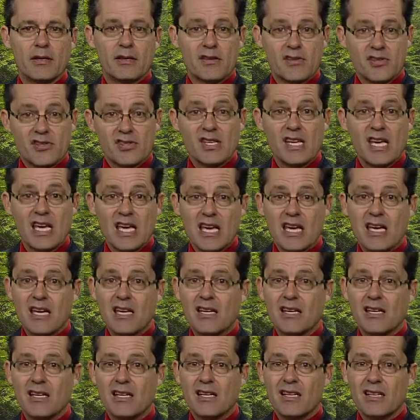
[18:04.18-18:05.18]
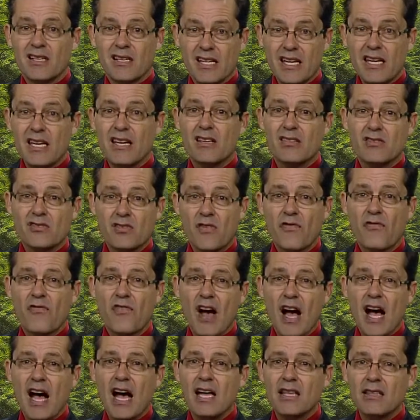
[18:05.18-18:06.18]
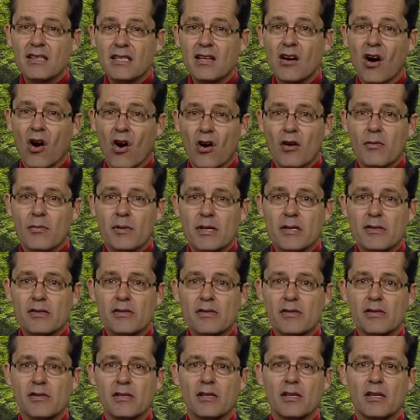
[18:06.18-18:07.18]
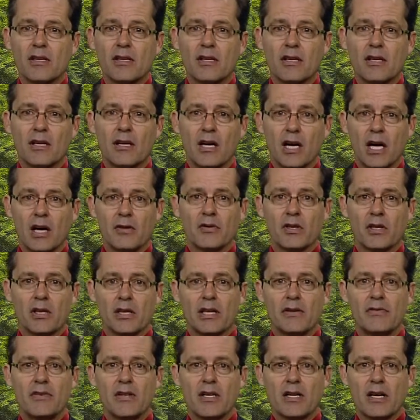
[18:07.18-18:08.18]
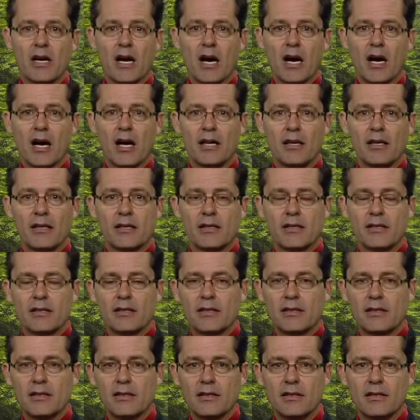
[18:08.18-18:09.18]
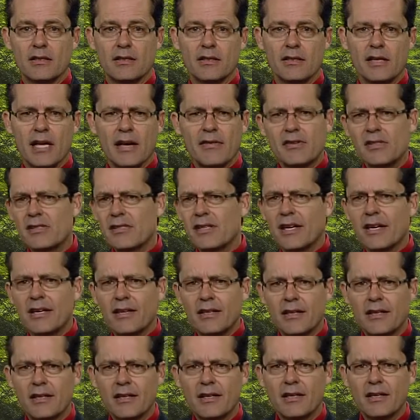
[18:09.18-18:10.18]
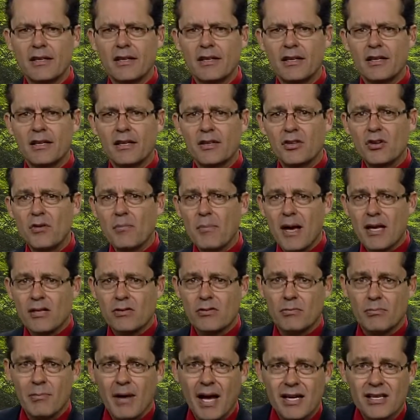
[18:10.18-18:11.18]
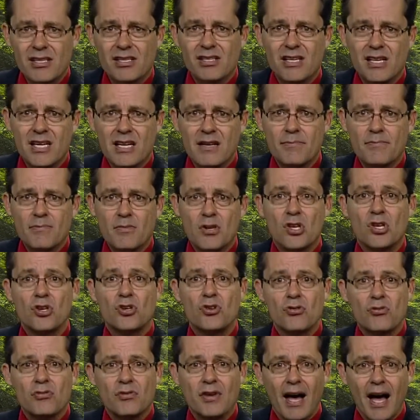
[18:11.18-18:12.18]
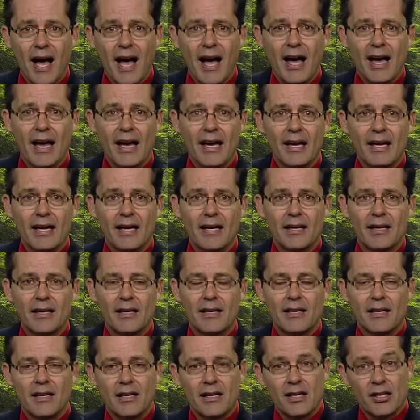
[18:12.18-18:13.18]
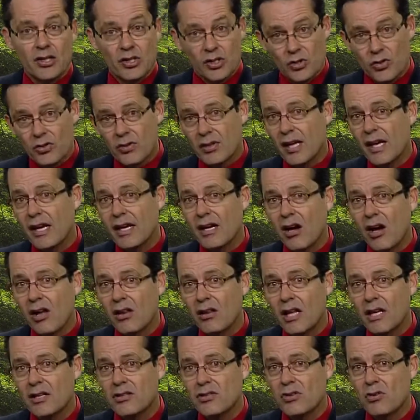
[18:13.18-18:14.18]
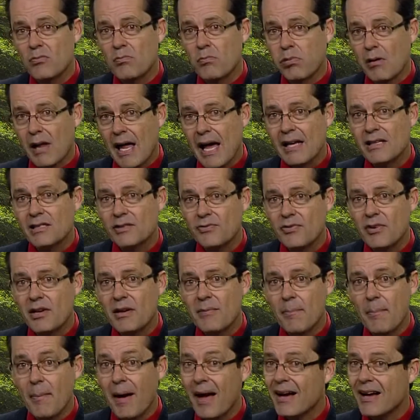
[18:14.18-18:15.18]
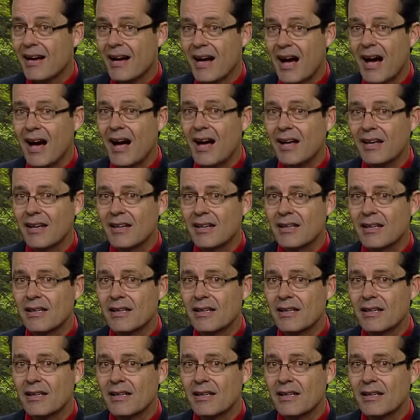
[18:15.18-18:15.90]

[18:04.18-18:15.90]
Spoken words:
seeing he has defied the armies of the living God. David said, You mess with my sheep, you die. You think I'll let you blaspheme my God?